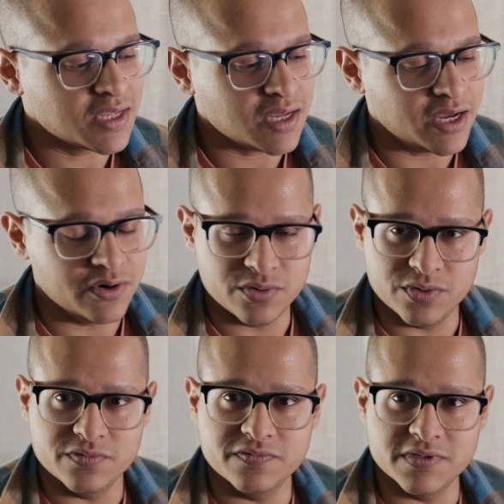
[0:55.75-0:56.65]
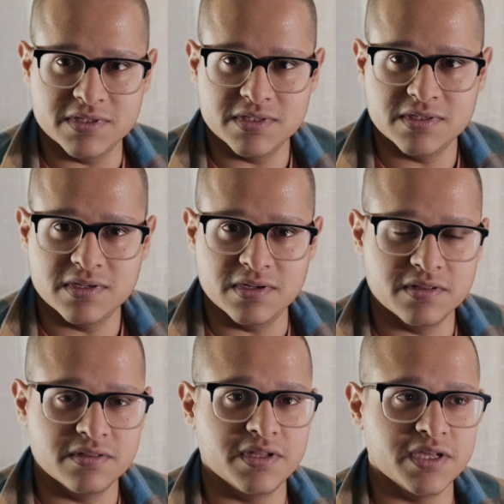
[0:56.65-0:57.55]
I don't know if it's a
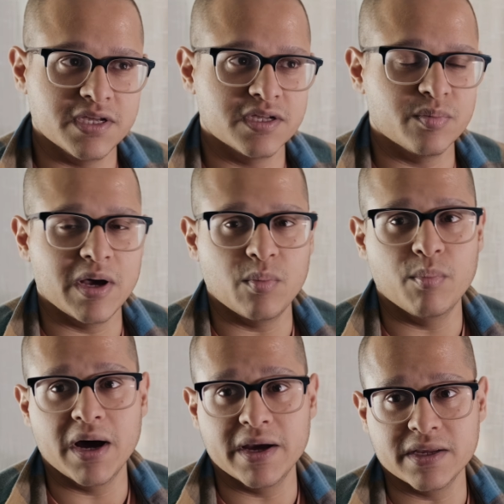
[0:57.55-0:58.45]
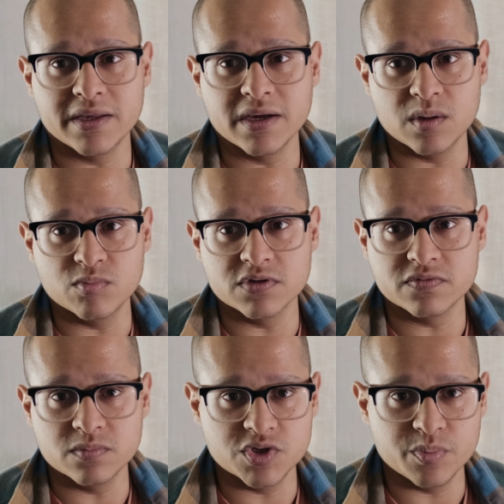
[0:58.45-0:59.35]
thing about buying cameras
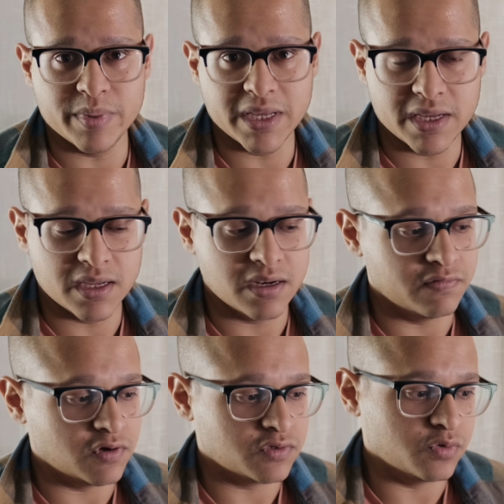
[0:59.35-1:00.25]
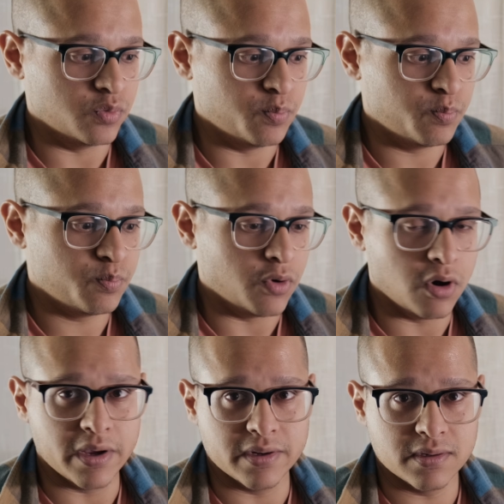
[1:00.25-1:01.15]
from Japan. I've also
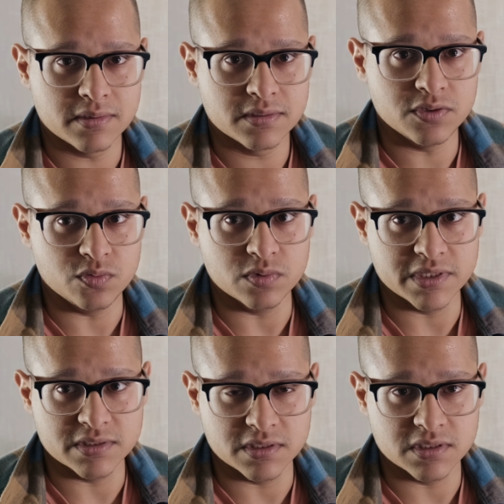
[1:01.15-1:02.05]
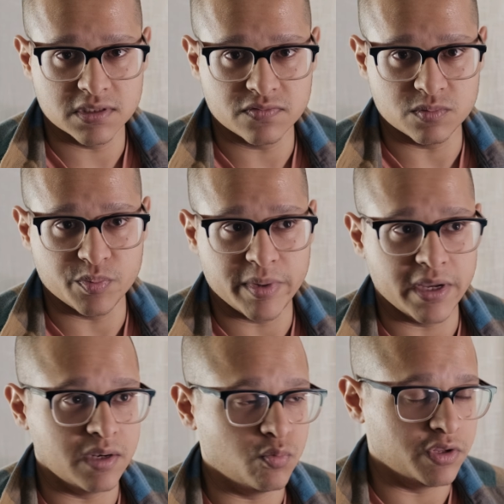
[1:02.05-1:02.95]
bought two lenses from
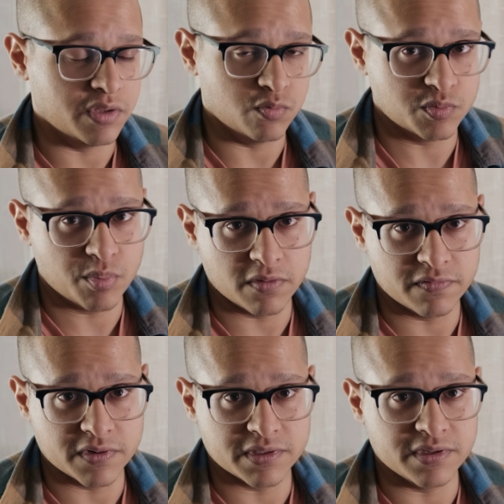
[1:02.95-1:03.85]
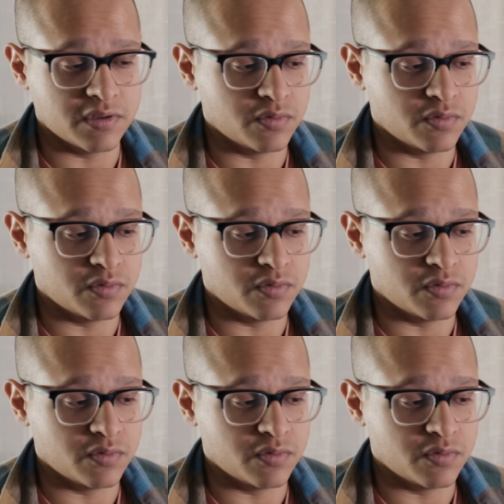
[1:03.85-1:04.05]
Japan. One of them was perfect, the other